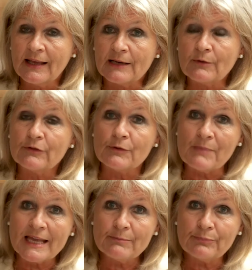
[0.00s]
And one of the
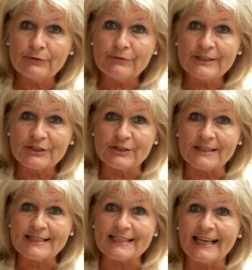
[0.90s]
main
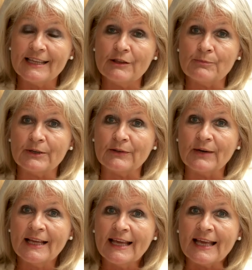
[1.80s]
provisions in the bill